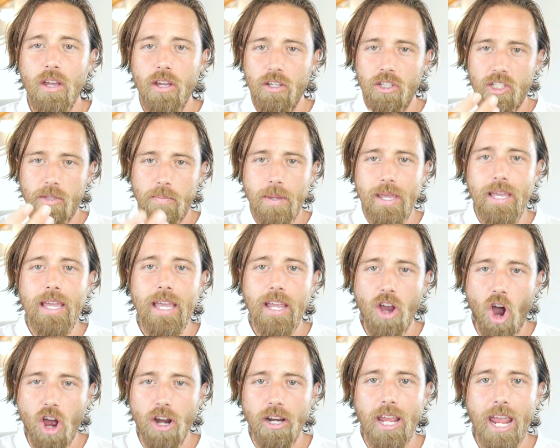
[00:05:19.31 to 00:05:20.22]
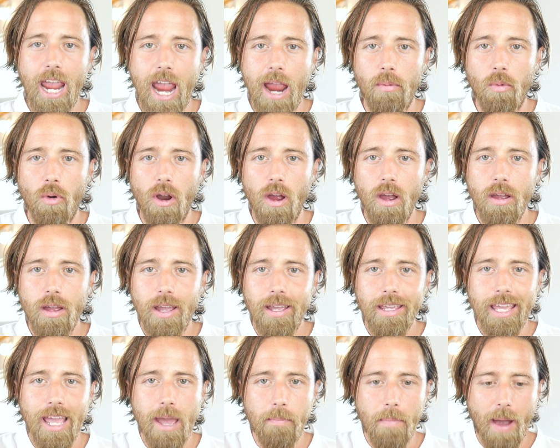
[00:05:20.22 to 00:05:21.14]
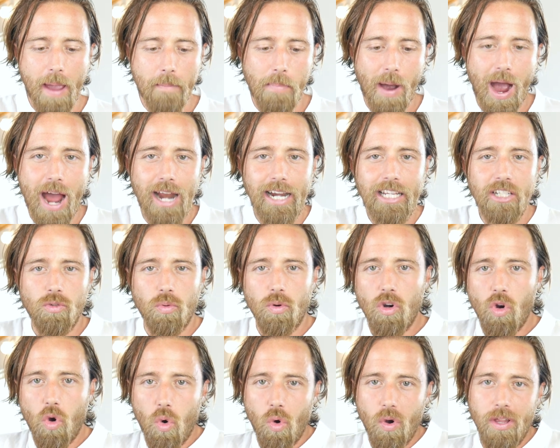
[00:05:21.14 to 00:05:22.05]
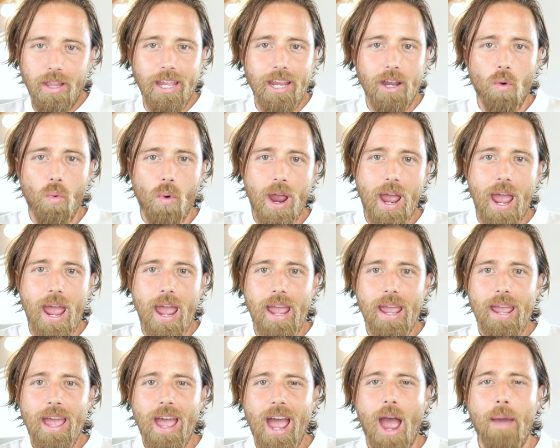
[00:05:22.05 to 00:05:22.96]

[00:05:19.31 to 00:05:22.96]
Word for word: speaking on camera, yet my body's recoiling away.